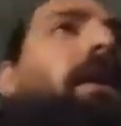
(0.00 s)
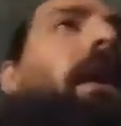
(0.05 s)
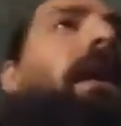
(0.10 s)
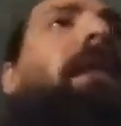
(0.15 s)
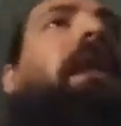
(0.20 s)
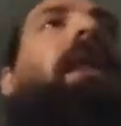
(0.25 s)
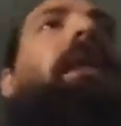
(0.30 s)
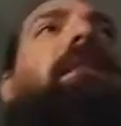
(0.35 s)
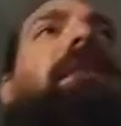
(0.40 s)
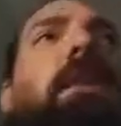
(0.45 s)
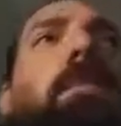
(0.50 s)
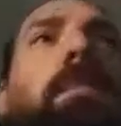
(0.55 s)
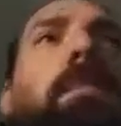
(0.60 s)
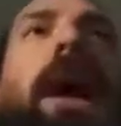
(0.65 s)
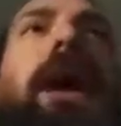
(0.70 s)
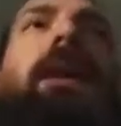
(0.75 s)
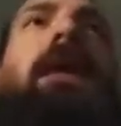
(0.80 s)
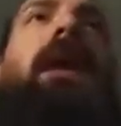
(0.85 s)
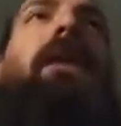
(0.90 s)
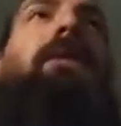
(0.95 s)
And then it dipped
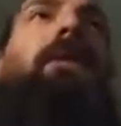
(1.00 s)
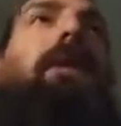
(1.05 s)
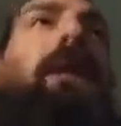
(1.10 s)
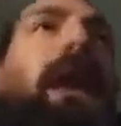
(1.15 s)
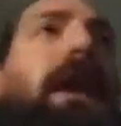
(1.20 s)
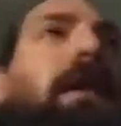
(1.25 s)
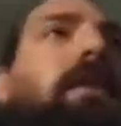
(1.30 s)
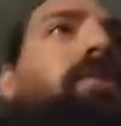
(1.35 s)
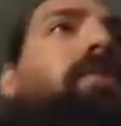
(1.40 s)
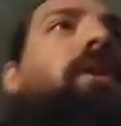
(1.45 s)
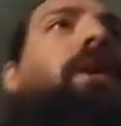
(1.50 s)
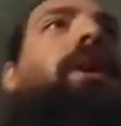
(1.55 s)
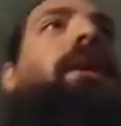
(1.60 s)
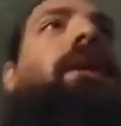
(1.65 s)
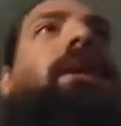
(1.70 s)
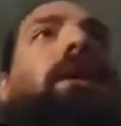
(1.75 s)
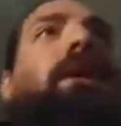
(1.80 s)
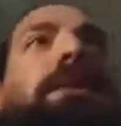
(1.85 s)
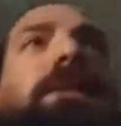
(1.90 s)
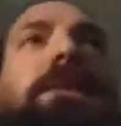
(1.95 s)
back down to like
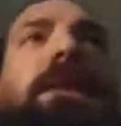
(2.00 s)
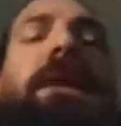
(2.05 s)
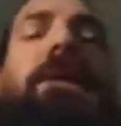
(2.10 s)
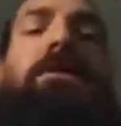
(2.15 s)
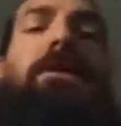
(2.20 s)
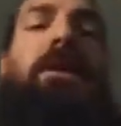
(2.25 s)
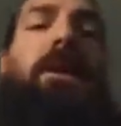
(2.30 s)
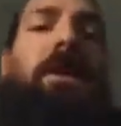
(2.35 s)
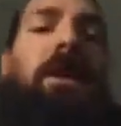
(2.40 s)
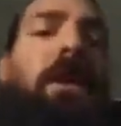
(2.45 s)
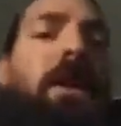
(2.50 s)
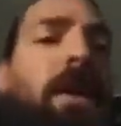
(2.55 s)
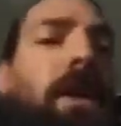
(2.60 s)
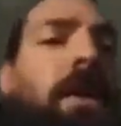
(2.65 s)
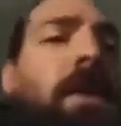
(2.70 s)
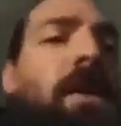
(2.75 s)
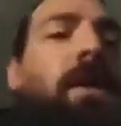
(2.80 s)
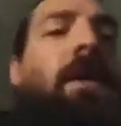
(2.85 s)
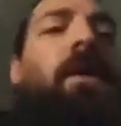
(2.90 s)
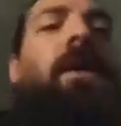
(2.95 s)
360.
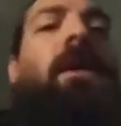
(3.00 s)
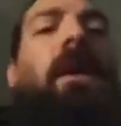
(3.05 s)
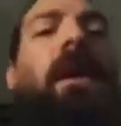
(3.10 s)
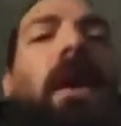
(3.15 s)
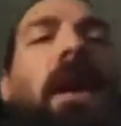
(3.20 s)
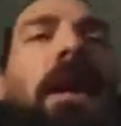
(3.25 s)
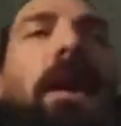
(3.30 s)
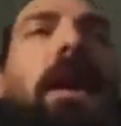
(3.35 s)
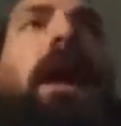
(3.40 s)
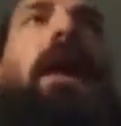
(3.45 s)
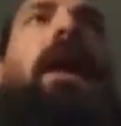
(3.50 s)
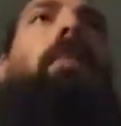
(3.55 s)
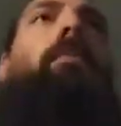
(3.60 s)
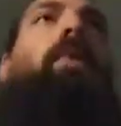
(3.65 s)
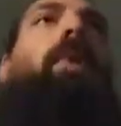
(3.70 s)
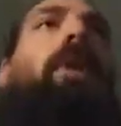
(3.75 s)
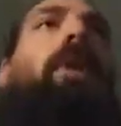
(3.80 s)
And I